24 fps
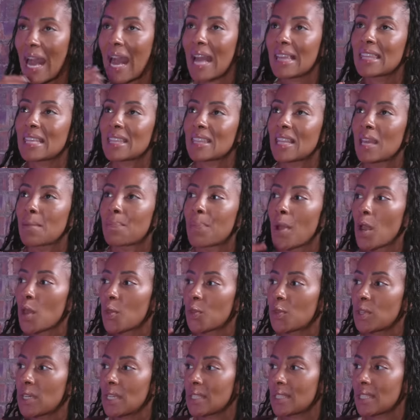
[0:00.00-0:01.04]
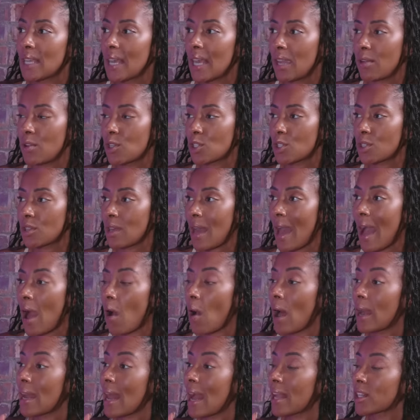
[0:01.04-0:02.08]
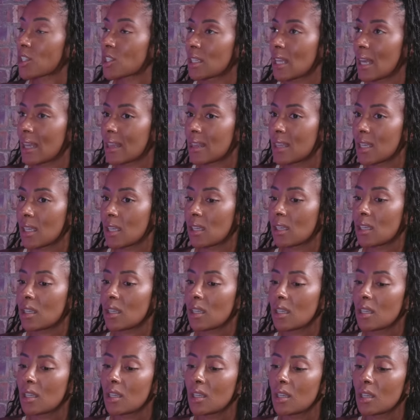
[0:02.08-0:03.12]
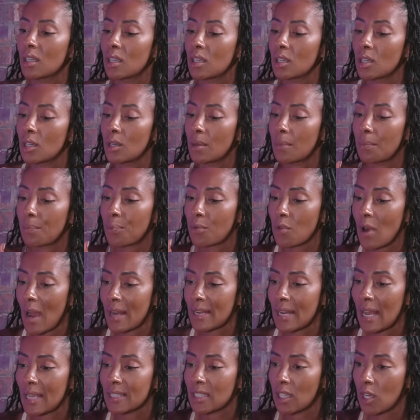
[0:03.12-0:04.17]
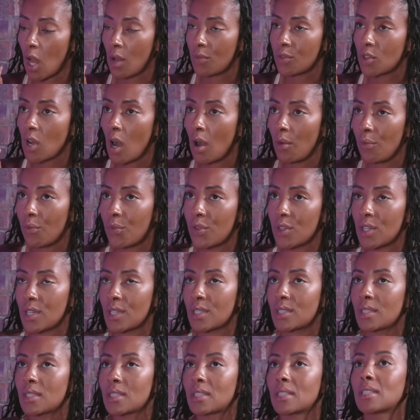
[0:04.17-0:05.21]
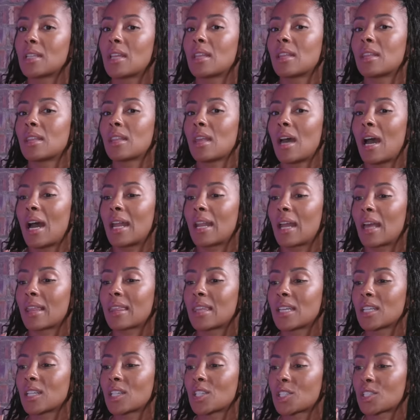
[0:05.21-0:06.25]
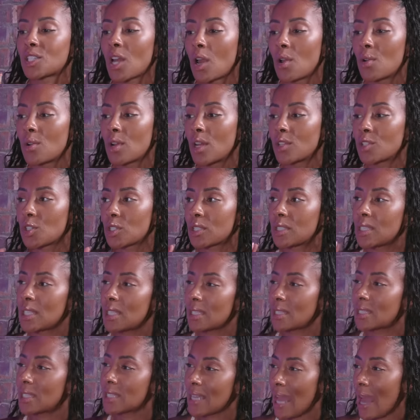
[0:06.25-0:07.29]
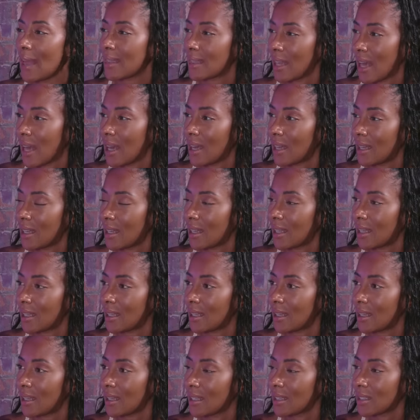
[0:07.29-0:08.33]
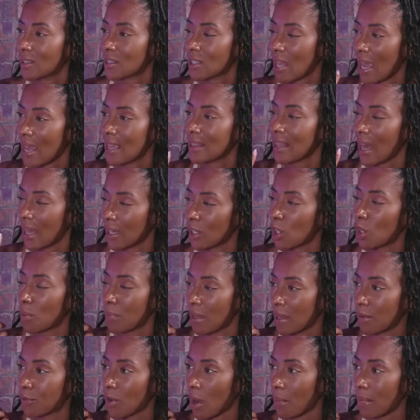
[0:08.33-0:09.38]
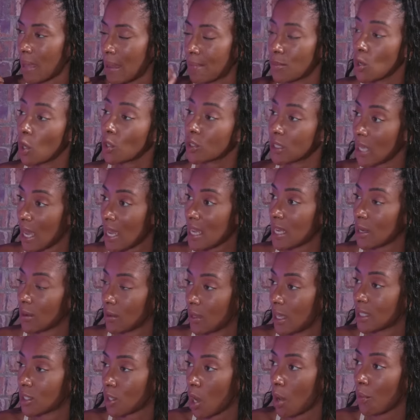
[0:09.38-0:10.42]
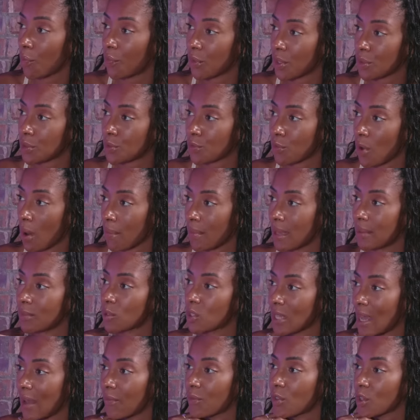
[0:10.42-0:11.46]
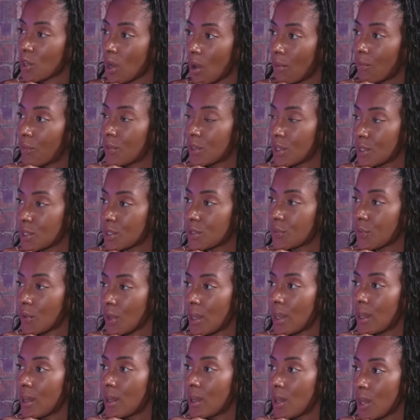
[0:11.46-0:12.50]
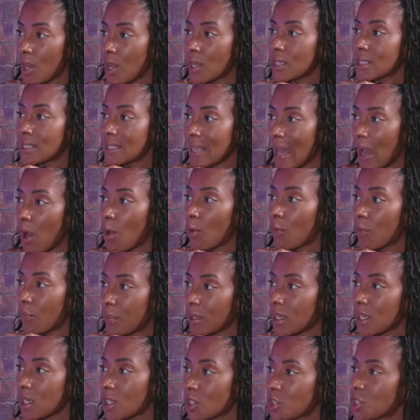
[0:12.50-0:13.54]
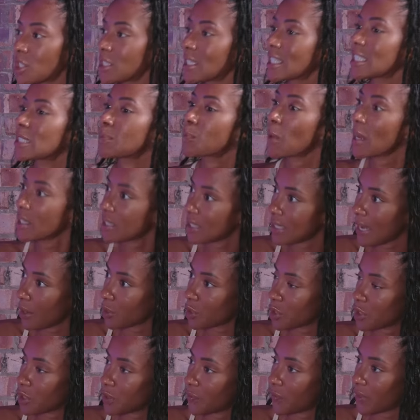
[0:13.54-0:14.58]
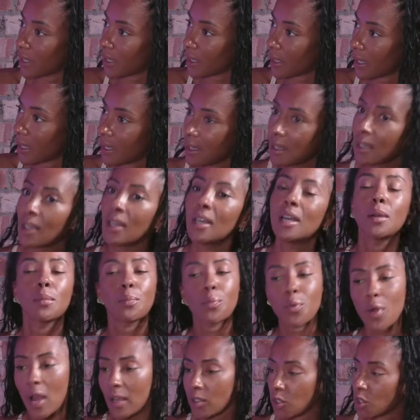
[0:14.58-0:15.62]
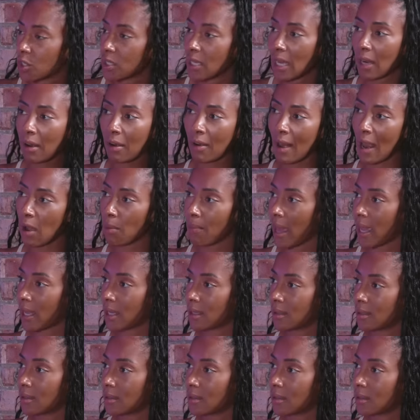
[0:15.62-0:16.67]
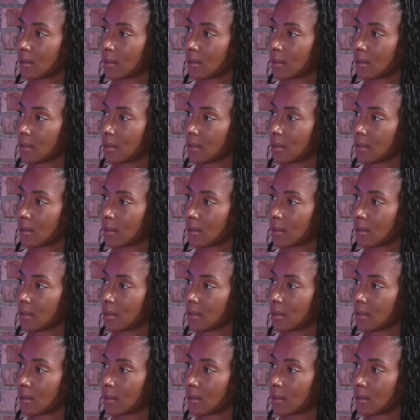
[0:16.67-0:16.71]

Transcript: I think they both need to hear each other out. And actually, I think Brad has a lot of confidence. And I think Shona just needs to get that, take that a little bit from him. Not take his confidence from him, just have the confidence for herself because she's expressing how she's feeling. Yeah. Brad, just hear her out, mate.